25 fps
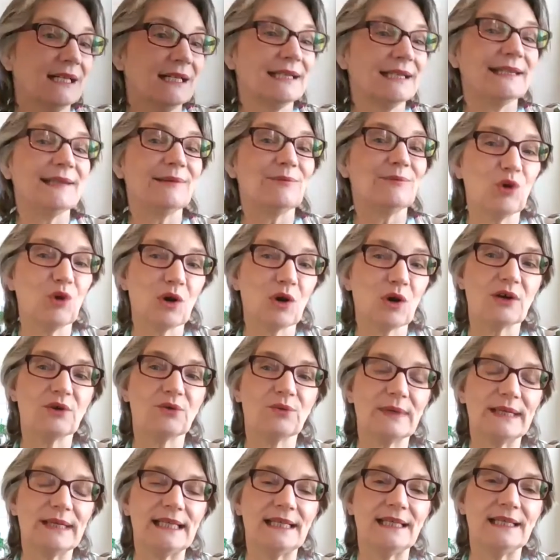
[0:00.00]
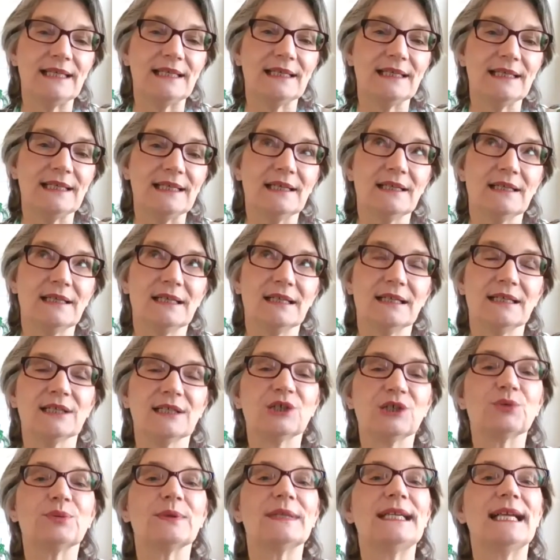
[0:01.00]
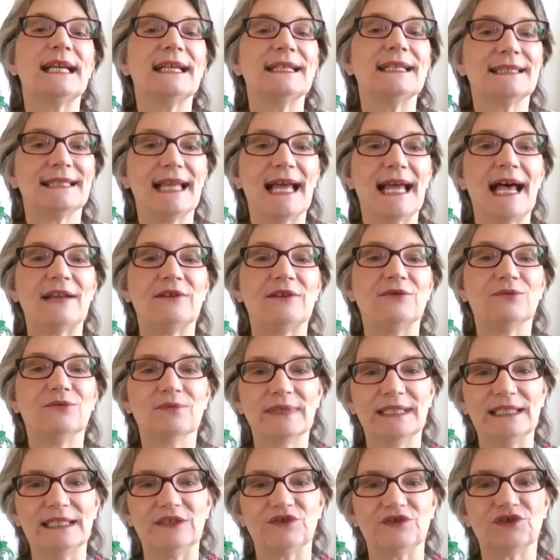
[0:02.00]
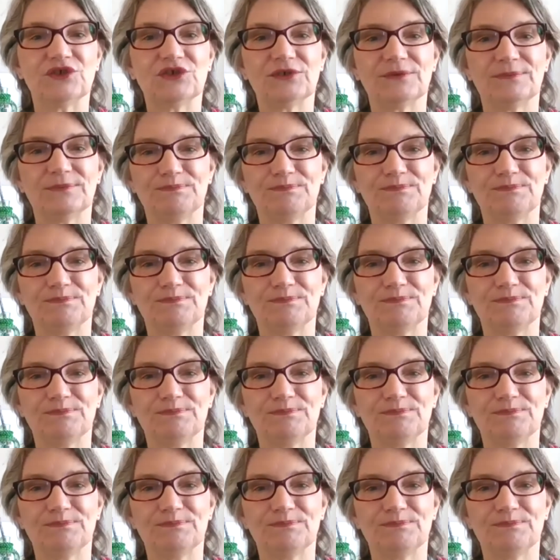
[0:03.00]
the more we create that reach.